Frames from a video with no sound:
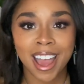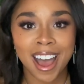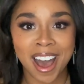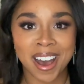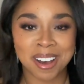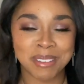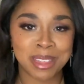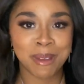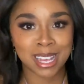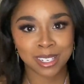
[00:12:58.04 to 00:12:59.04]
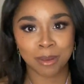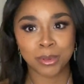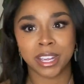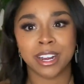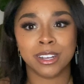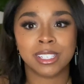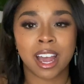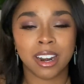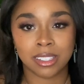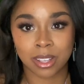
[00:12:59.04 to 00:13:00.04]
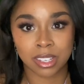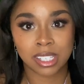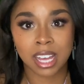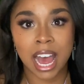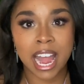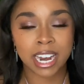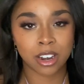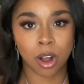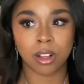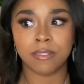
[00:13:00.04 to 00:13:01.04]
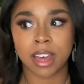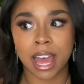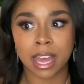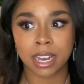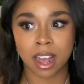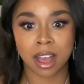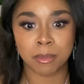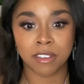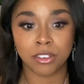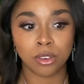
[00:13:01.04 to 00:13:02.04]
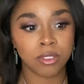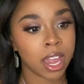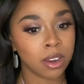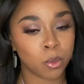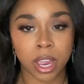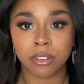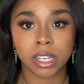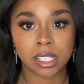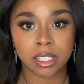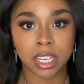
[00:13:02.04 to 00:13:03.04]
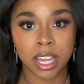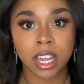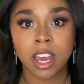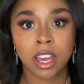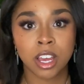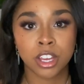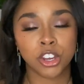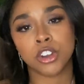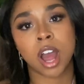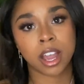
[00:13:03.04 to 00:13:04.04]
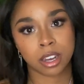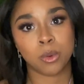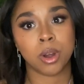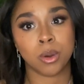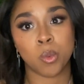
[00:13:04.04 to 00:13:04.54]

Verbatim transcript: Um, in the past couple years, cutouts on the side and all of that. Um, if you've gained weight recently, you're not going to want to